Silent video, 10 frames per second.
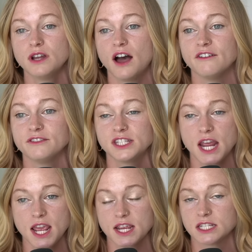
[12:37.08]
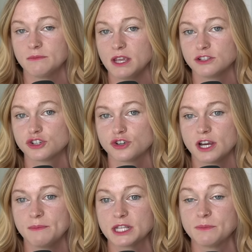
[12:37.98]
of staying as
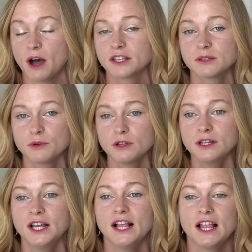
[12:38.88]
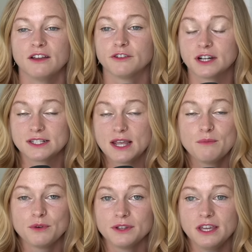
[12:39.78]
mainstream as possible. For
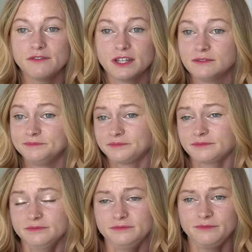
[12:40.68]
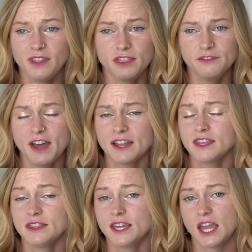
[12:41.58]
example, even the fact
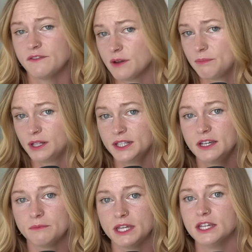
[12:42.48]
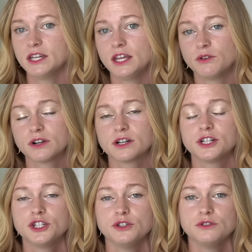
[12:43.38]
that they gave up polygamy in order
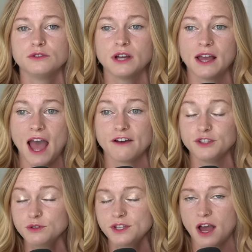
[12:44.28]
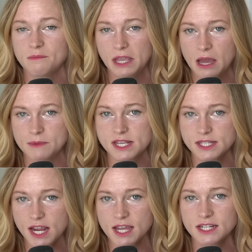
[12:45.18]
to have Utah become a
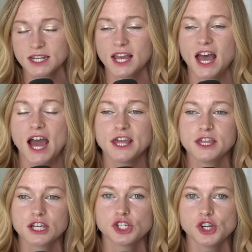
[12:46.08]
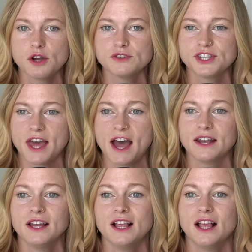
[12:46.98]
state, I think shows
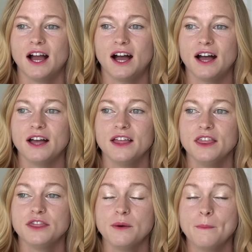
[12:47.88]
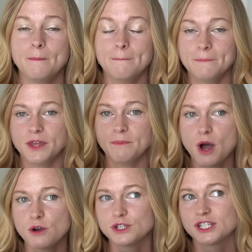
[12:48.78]
that uh, the the
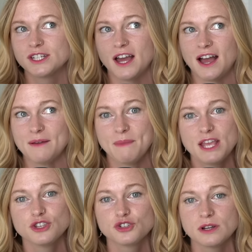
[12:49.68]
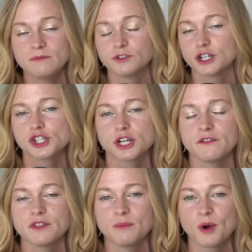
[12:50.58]
most uh, mainstream version
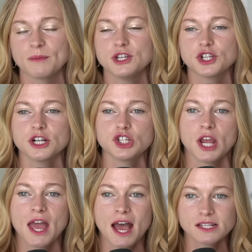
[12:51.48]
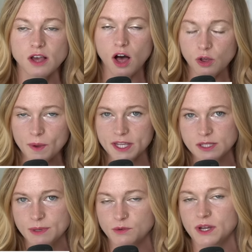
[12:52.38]
of the Mormon Church has
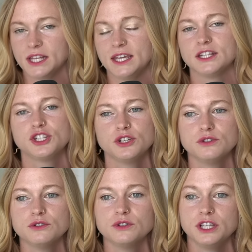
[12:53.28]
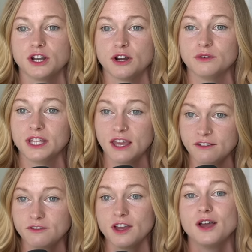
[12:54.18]
always been willing to you know
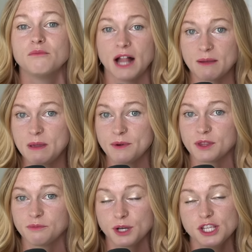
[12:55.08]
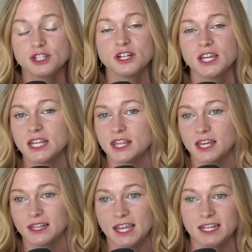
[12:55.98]
give Black people the priesthood in the
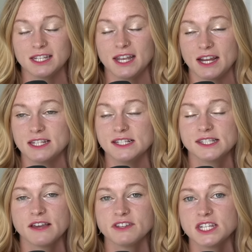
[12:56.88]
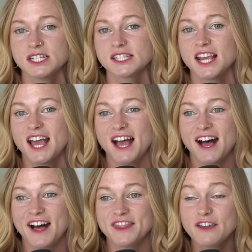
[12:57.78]
late 1970s.
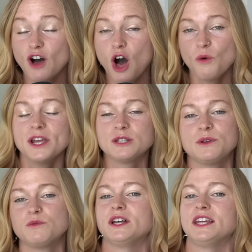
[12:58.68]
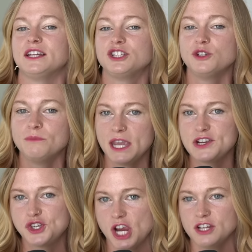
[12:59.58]
Uh, they've always been willing to make
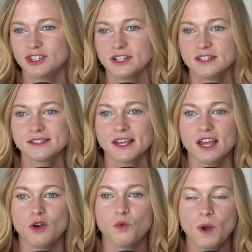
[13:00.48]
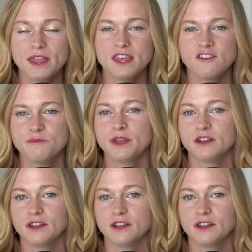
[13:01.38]
changes when they've been